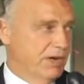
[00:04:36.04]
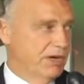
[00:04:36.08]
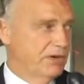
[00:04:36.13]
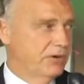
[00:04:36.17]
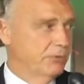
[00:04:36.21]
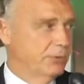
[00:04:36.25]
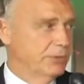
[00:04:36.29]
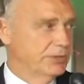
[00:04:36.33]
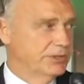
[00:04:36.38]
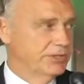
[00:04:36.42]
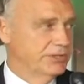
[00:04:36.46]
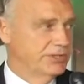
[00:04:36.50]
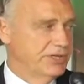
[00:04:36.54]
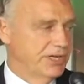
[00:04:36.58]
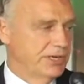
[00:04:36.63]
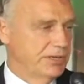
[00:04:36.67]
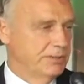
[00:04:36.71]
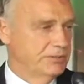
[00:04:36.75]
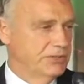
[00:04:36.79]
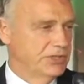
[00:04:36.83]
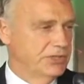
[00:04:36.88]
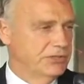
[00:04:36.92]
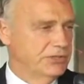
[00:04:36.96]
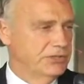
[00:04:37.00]
part of what the
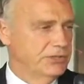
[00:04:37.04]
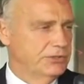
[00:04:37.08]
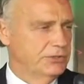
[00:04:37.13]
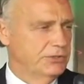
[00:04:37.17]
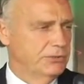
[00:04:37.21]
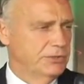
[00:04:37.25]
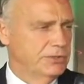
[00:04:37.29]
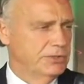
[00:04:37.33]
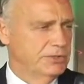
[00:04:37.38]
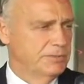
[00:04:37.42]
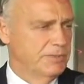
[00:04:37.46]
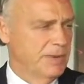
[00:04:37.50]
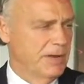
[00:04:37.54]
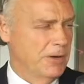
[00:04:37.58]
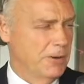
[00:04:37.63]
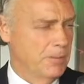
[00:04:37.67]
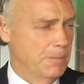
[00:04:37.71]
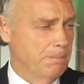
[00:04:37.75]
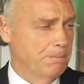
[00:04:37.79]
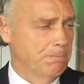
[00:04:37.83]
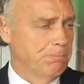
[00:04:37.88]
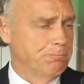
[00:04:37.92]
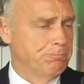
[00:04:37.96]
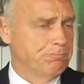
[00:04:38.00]
Jacobs Institute is about.
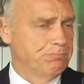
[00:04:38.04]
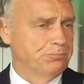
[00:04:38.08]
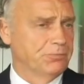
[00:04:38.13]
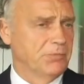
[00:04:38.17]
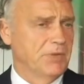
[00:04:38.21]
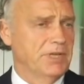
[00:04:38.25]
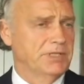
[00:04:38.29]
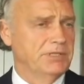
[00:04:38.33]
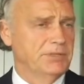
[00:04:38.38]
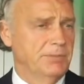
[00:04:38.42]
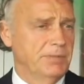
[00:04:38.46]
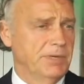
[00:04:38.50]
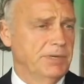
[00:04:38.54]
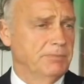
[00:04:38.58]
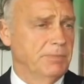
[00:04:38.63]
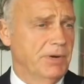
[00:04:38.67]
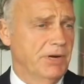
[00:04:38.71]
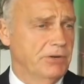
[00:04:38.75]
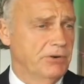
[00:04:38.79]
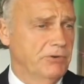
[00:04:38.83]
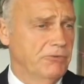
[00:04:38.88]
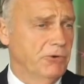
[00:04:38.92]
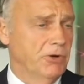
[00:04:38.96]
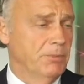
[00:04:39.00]
That's a big
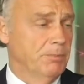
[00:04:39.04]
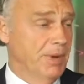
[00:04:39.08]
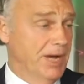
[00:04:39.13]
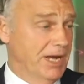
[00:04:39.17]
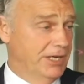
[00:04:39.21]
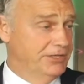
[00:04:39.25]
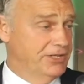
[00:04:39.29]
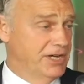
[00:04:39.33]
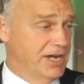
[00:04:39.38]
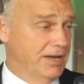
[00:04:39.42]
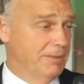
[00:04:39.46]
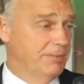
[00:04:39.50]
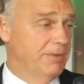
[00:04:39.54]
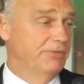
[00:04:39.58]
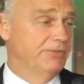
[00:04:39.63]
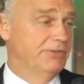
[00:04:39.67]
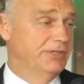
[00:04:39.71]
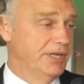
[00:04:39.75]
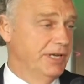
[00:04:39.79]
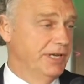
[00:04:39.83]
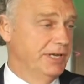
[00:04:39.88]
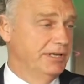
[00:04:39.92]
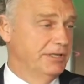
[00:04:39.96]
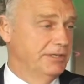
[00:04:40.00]
part of what my job
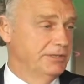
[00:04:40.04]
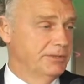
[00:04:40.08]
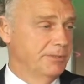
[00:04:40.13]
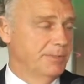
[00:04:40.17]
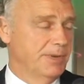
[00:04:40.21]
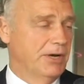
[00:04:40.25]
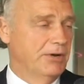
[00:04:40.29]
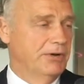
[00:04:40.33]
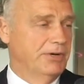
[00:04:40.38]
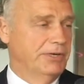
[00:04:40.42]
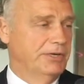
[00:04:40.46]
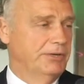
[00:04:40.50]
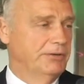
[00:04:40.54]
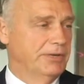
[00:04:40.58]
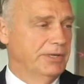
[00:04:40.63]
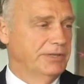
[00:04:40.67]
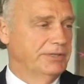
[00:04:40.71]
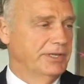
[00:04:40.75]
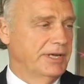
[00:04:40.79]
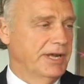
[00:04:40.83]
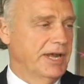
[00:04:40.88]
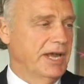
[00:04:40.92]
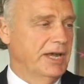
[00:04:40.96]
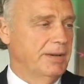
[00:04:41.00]
every day is about here
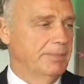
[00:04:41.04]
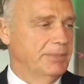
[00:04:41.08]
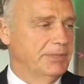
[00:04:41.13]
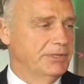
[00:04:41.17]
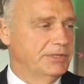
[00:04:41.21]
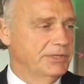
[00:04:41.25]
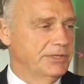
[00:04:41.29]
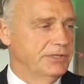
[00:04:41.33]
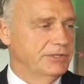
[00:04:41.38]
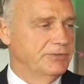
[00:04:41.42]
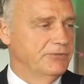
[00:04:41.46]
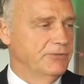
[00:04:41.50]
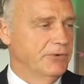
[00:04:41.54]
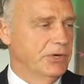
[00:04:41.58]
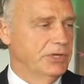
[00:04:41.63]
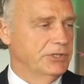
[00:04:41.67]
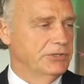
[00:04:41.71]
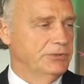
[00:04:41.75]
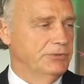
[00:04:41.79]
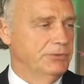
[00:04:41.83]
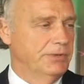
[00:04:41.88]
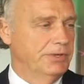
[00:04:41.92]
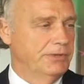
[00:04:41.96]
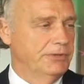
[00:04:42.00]
on the campus, is
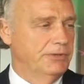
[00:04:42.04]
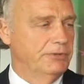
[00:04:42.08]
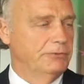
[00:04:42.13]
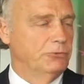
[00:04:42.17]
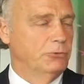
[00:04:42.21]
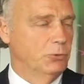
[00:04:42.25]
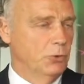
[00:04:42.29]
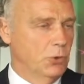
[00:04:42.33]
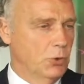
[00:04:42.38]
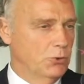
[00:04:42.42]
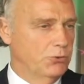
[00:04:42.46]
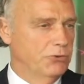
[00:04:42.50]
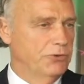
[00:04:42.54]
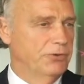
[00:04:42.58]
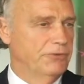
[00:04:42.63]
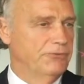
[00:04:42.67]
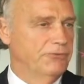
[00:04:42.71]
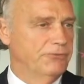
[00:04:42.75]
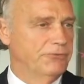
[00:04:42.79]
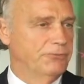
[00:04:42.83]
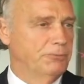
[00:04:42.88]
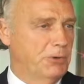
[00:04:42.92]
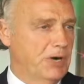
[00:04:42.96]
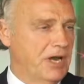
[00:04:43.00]
fostering the growth
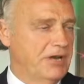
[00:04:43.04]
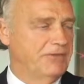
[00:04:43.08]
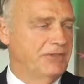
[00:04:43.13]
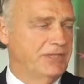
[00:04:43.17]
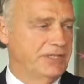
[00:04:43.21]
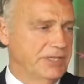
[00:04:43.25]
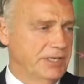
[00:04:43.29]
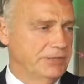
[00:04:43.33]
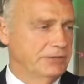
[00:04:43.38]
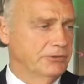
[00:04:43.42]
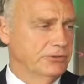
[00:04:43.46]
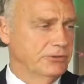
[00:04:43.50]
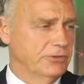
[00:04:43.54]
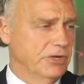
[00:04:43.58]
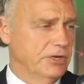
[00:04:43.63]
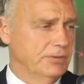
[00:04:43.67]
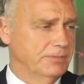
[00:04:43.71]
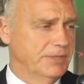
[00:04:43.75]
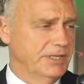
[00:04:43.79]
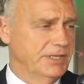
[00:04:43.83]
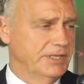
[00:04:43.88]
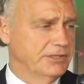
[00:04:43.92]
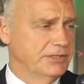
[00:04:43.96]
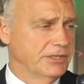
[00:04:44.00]
of private sector
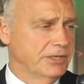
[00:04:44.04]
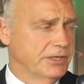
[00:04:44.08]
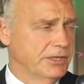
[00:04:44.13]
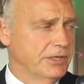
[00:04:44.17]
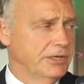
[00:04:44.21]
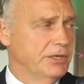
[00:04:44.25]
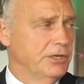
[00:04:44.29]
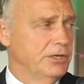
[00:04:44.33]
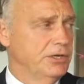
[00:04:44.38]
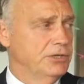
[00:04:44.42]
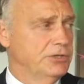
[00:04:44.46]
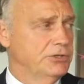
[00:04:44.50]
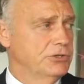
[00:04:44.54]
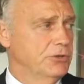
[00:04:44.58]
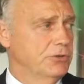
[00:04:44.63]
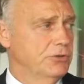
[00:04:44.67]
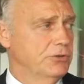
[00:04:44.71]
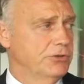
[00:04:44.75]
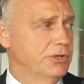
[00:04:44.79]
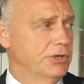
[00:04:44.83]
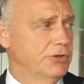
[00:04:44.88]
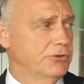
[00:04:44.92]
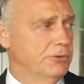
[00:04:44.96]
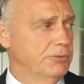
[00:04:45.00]
companies.
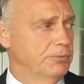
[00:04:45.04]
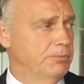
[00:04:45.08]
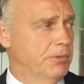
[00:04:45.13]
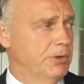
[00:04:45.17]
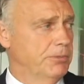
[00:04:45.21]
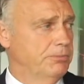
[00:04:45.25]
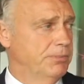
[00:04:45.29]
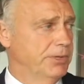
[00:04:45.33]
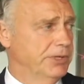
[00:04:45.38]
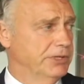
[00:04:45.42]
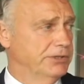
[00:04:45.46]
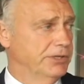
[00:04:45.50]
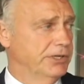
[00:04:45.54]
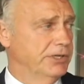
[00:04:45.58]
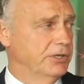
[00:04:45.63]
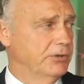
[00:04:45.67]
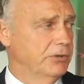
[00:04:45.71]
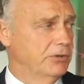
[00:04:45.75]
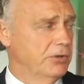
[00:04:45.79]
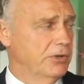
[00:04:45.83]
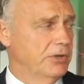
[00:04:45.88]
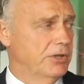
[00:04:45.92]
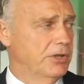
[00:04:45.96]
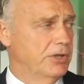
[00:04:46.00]
So the other
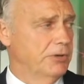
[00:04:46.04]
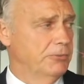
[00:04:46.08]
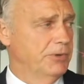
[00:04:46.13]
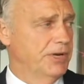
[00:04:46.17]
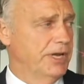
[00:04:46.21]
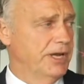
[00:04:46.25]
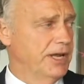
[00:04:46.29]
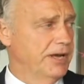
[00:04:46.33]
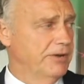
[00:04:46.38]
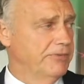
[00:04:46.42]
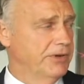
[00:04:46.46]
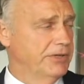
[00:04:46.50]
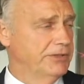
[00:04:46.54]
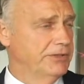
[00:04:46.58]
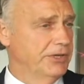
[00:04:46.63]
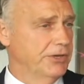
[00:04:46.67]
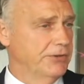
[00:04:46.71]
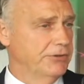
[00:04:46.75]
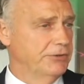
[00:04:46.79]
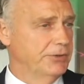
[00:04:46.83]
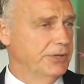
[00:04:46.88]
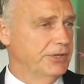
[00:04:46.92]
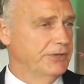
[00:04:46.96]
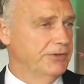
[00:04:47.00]
building we have on the
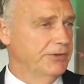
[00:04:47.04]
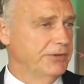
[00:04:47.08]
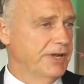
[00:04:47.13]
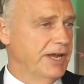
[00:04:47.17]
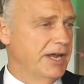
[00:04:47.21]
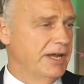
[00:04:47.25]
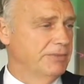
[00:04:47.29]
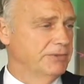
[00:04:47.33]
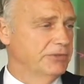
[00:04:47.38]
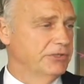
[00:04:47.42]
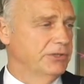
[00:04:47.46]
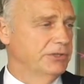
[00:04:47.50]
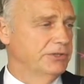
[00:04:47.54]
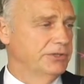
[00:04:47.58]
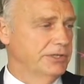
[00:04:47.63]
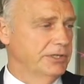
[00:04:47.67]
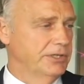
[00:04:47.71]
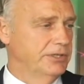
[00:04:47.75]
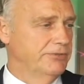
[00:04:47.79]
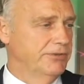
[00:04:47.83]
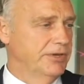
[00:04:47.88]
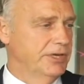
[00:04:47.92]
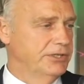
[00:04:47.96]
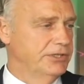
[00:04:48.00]
other end of the campus, called the
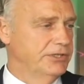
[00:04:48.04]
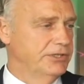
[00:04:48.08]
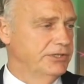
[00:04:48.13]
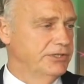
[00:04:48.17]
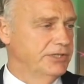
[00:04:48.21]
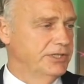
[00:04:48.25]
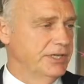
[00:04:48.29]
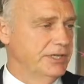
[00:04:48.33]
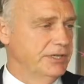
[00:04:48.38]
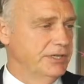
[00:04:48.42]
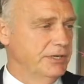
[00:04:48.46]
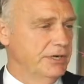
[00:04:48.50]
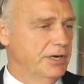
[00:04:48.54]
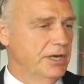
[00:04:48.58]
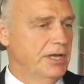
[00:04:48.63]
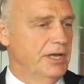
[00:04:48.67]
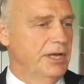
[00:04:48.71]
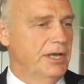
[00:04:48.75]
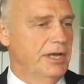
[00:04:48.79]
Innovation Center,